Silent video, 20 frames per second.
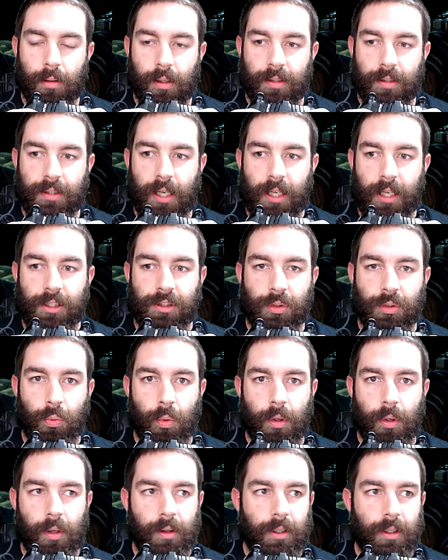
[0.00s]
attached to
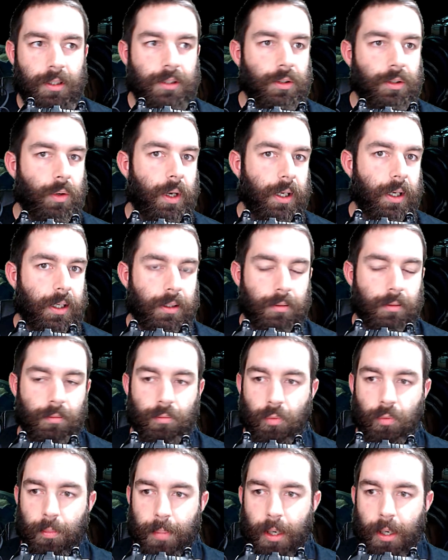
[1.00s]
one of these so I can
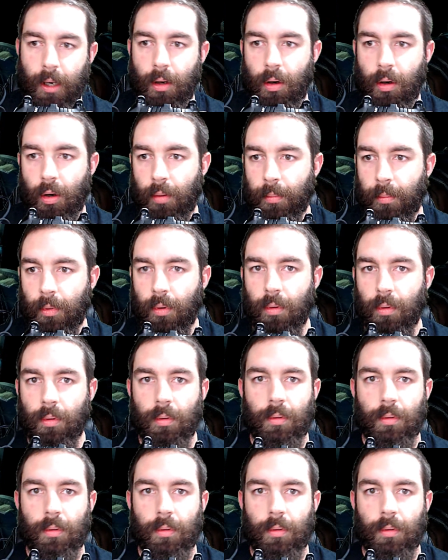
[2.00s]
repair armor